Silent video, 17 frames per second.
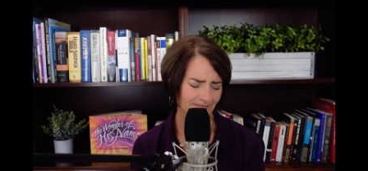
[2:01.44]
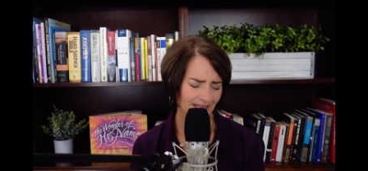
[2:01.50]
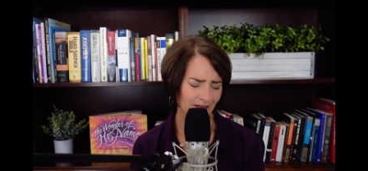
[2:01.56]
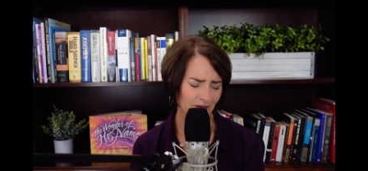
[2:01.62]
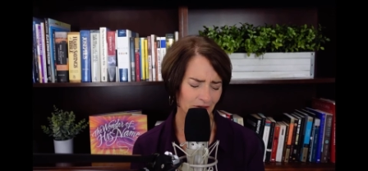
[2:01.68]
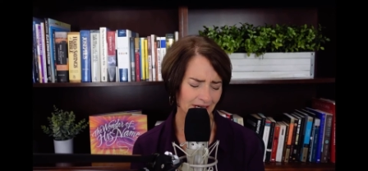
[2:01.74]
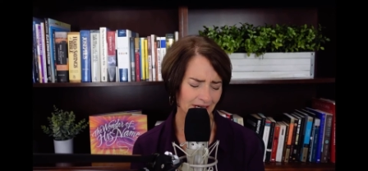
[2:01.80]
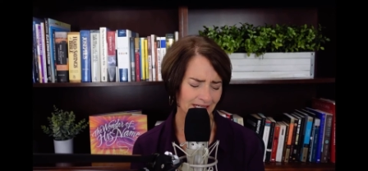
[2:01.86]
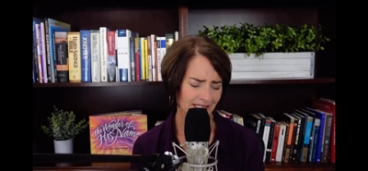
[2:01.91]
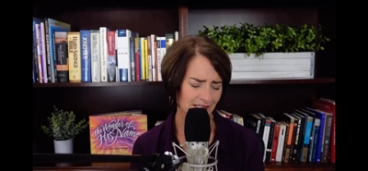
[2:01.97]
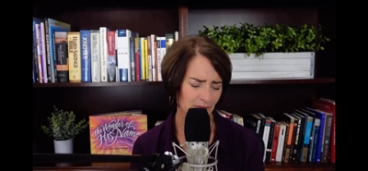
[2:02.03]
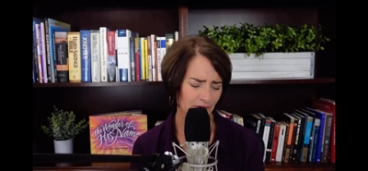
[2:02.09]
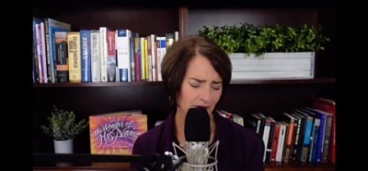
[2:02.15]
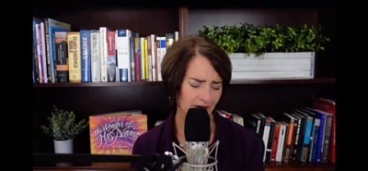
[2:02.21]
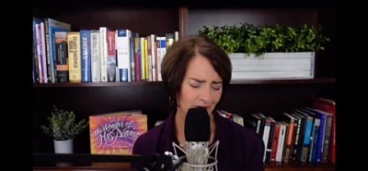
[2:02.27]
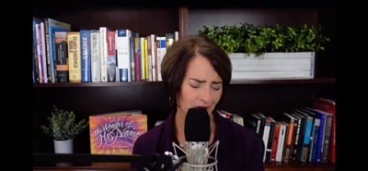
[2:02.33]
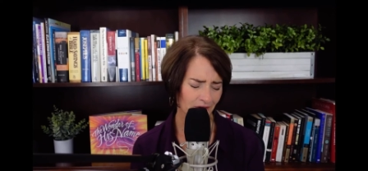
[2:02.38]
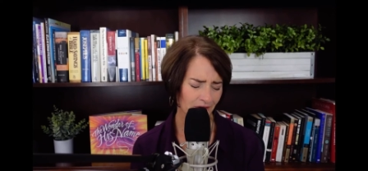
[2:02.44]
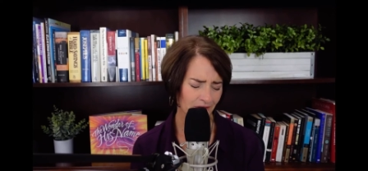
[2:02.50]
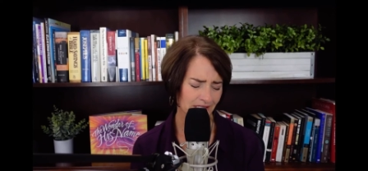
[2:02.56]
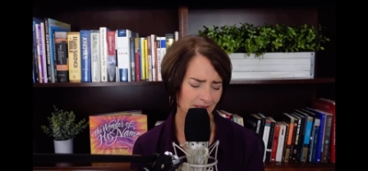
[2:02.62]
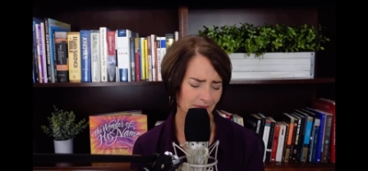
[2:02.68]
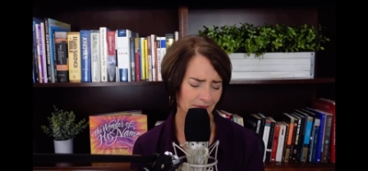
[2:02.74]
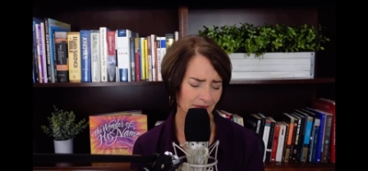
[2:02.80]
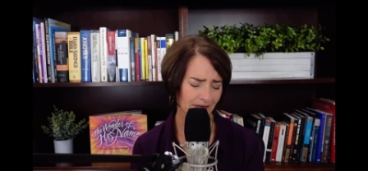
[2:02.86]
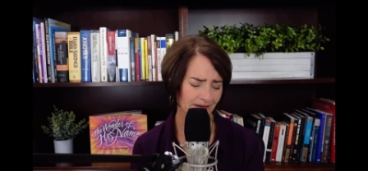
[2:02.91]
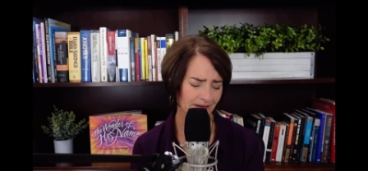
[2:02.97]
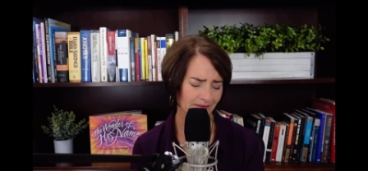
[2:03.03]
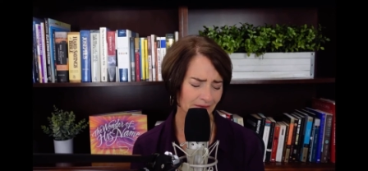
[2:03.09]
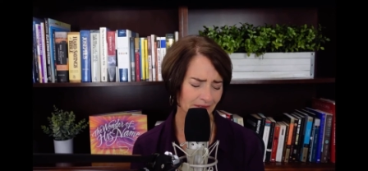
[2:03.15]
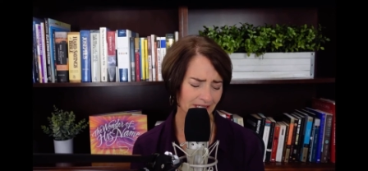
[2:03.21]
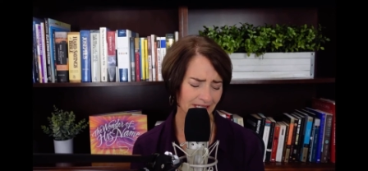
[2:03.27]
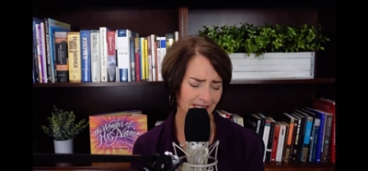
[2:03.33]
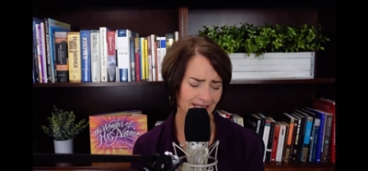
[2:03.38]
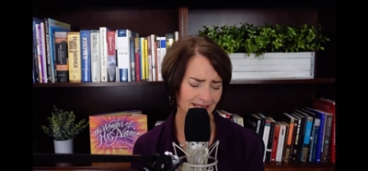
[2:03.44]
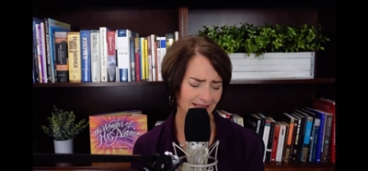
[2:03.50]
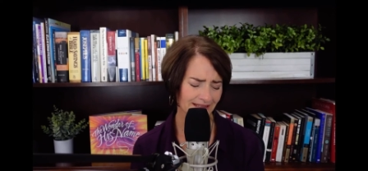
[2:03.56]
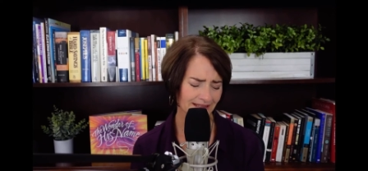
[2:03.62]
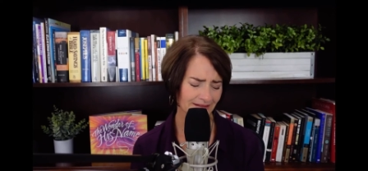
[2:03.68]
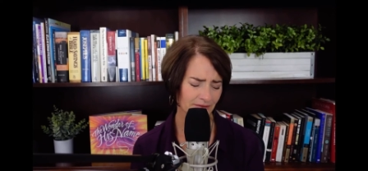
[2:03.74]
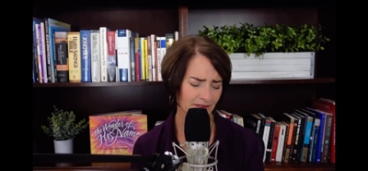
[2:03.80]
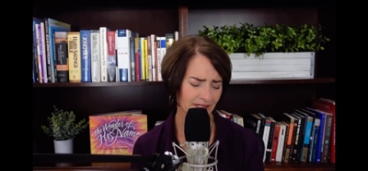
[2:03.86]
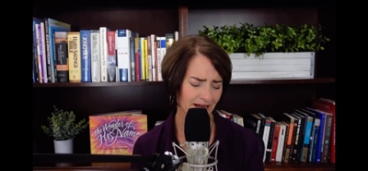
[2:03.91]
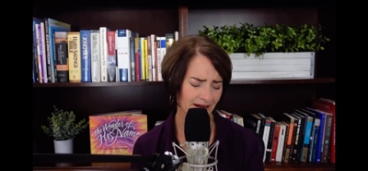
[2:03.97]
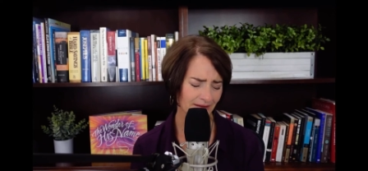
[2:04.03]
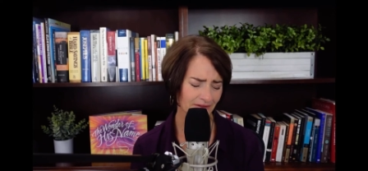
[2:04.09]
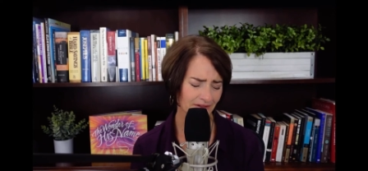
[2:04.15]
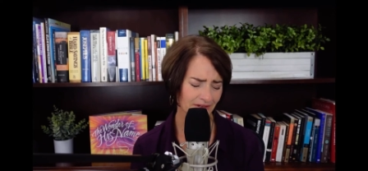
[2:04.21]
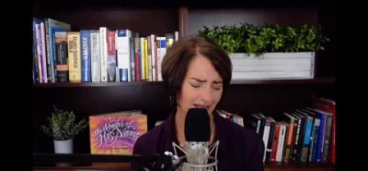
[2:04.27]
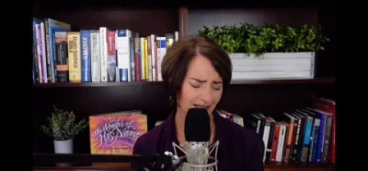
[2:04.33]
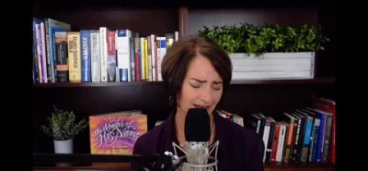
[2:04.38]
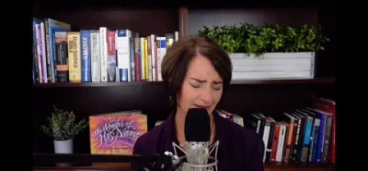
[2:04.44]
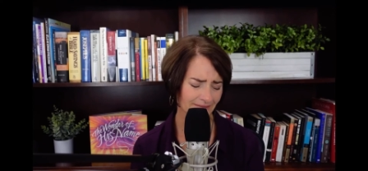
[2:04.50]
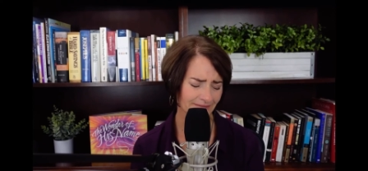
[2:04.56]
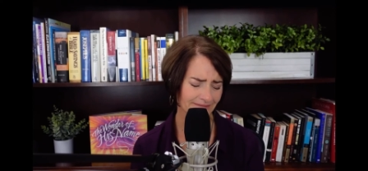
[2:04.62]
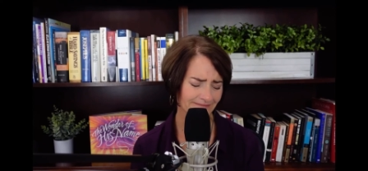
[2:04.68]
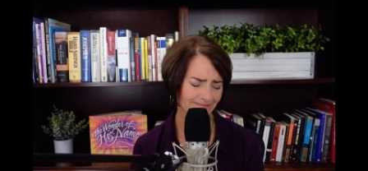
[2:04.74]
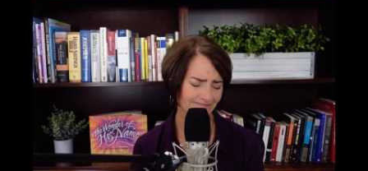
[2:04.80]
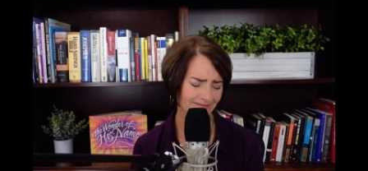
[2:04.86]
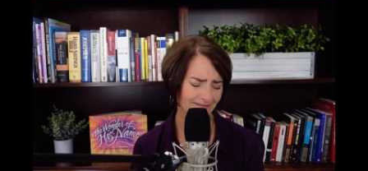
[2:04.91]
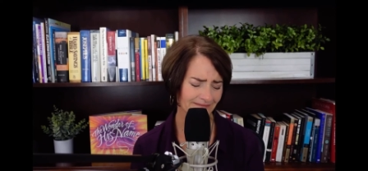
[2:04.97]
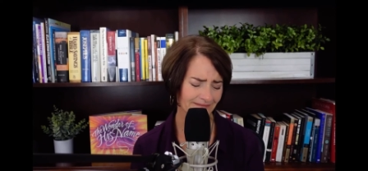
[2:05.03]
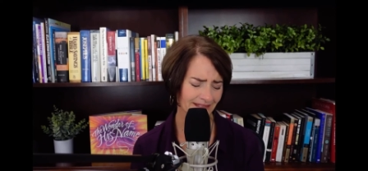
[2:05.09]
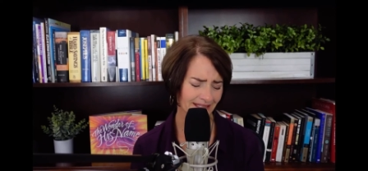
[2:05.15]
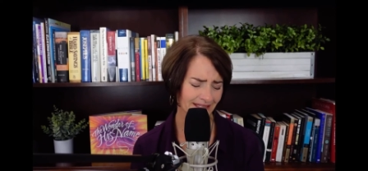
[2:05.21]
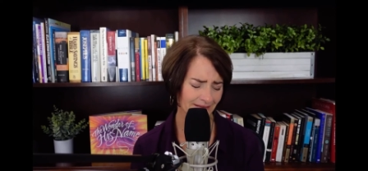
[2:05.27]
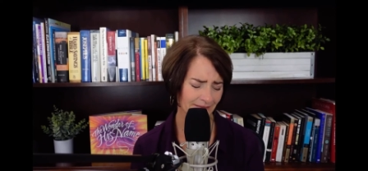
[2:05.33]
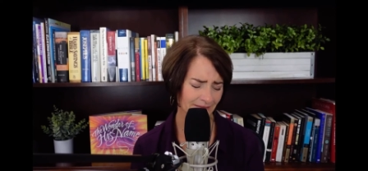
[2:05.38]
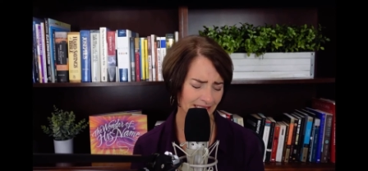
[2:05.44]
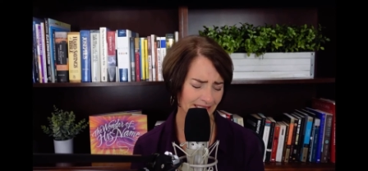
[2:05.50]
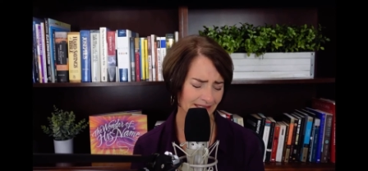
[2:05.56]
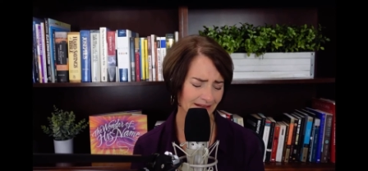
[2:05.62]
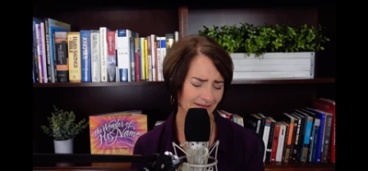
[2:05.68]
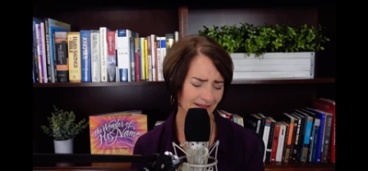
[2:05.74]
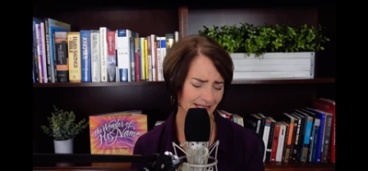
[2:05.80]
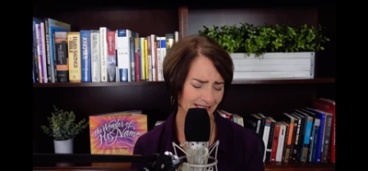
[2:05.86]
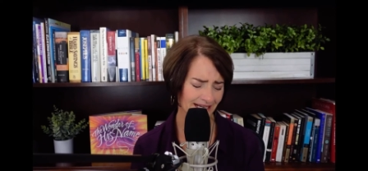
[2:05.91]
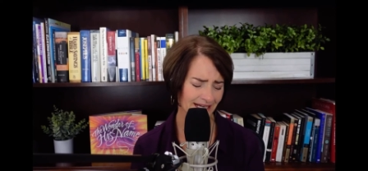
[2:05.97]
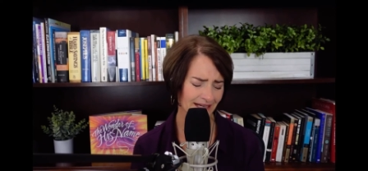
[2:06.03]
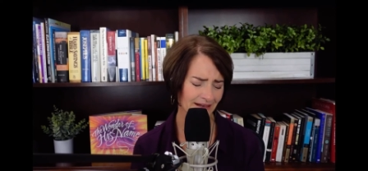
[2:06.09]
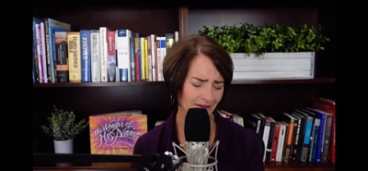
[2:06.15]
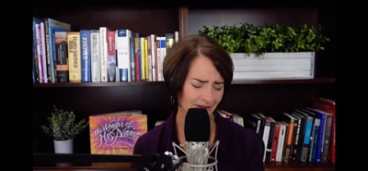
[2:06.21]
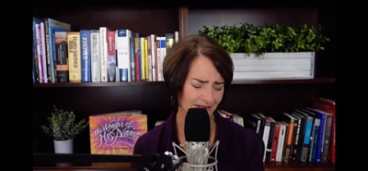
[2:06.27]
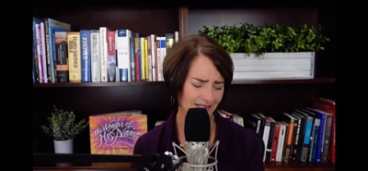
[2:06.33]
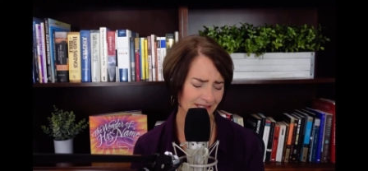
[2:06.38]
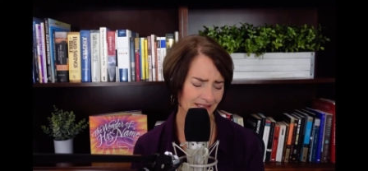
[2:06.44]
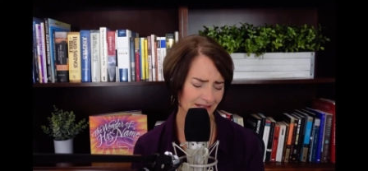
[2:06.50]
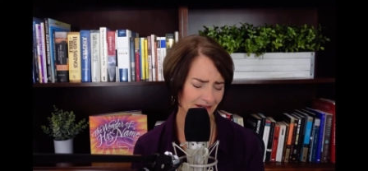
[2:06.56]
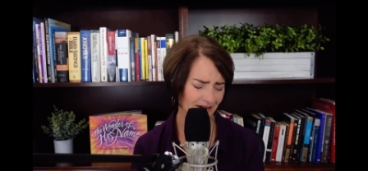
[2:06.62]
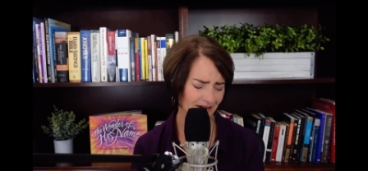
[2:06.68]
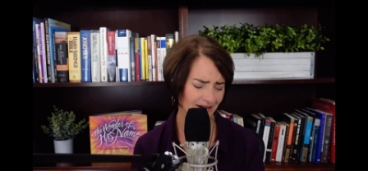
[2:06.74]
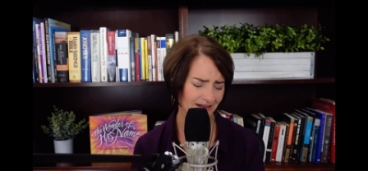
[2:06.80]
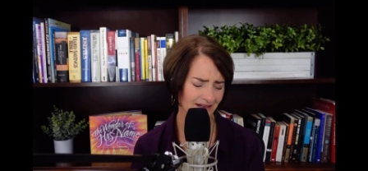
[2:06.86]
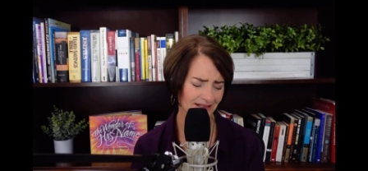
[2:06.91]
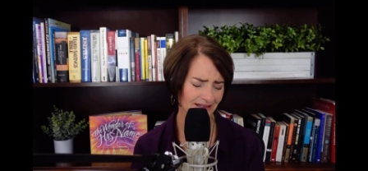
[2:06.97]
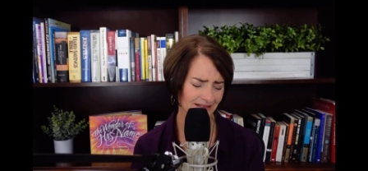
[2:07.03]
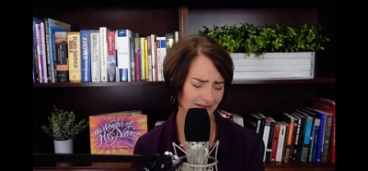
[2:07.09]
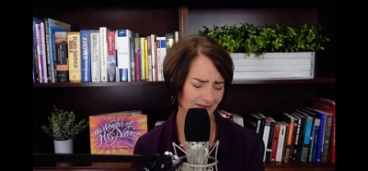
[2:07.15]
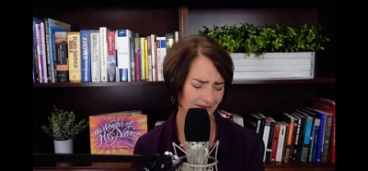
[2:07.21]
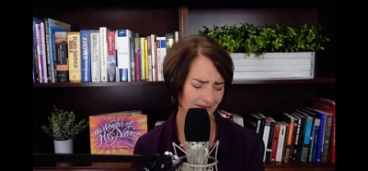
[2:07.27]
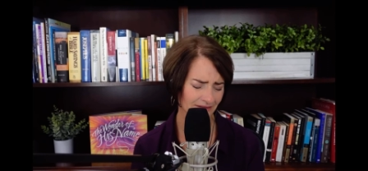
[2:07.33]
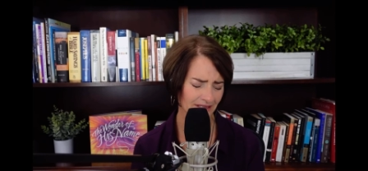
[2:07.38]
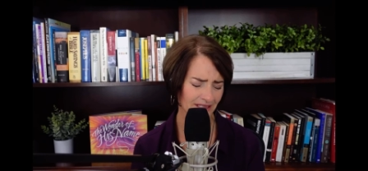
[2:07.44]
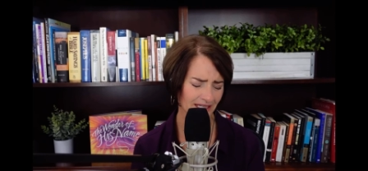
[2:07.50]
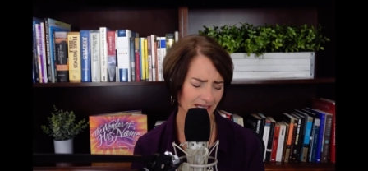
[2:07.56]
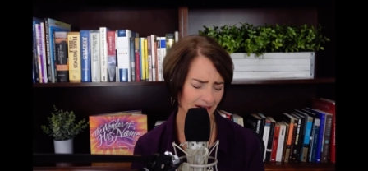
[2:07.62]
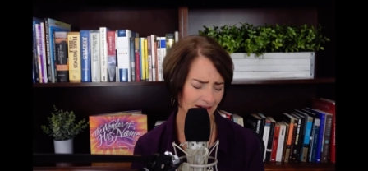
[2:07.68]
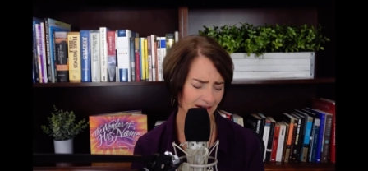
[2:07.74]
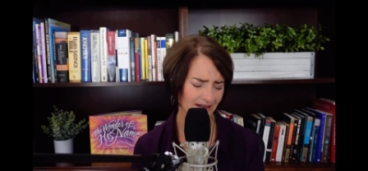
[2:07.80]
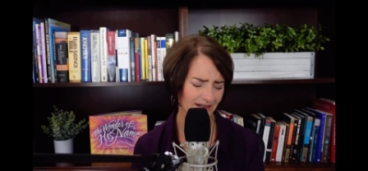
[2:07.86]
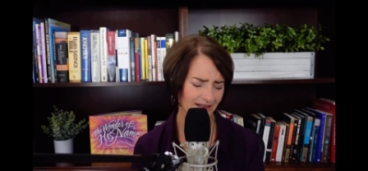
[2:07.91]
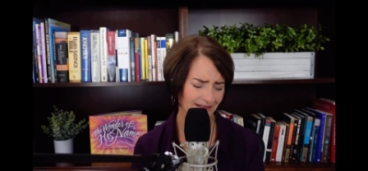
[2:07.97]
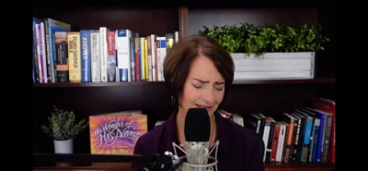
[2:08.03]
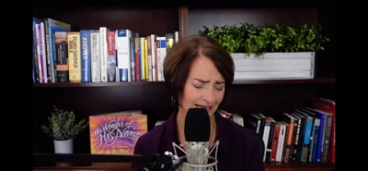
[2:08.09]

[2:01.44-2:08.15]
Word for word: And Lord, I just pray your Holy Spirit would would comfort him in the midst of this. I know this is hard, really hard.